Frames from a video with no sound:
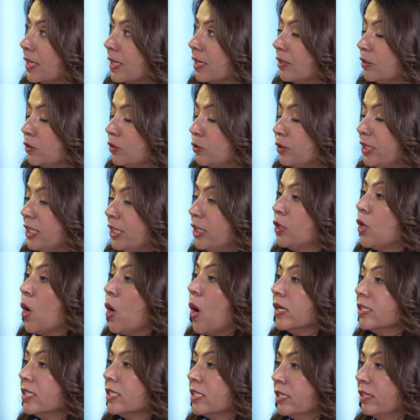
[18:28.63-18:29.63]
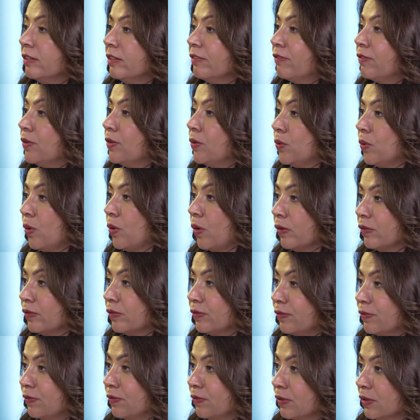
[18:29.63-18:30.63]
you need constant flow
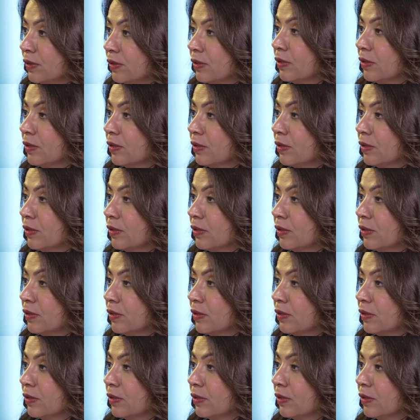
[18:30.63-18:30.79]
of